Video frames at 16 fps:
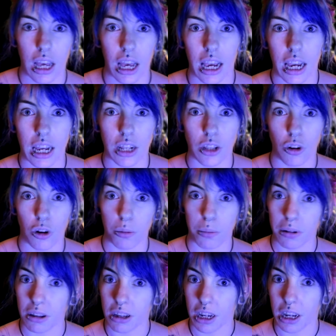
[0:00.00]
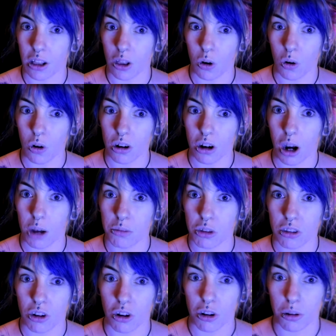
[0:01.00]
in no particular order, I'm
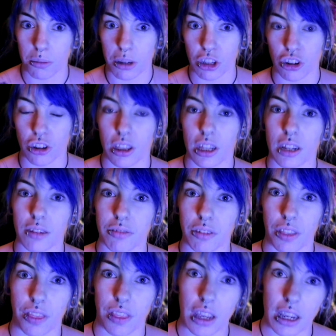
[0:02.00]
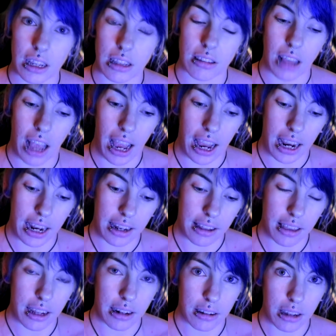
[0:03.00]
just going to mention the different things, and
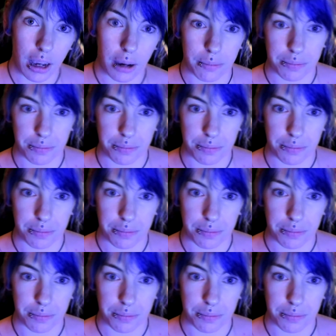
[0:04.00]
then yeah,